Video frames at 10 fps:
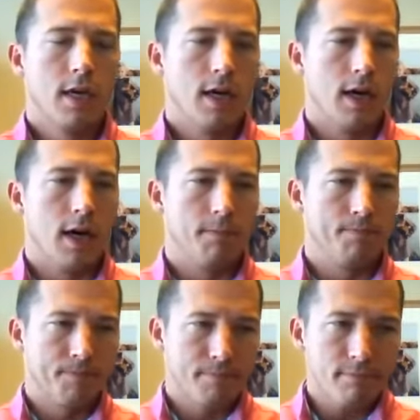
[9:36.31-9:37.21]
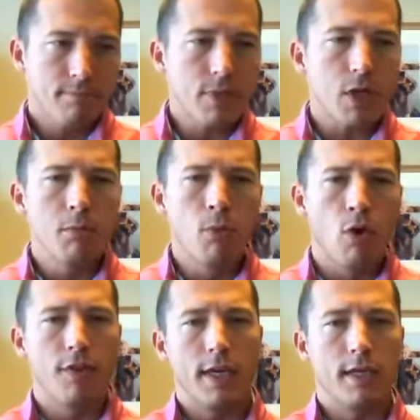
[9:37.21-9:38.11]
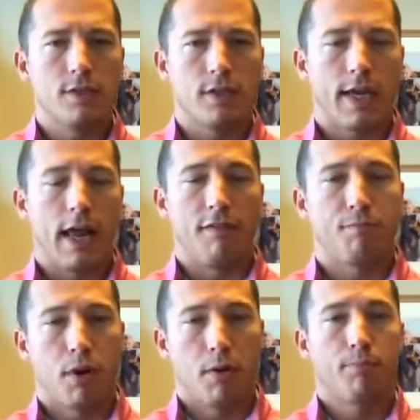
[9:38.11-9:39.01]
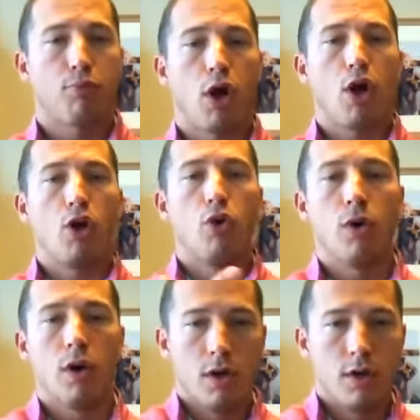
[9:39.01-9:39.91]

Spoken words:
more of these kind of pro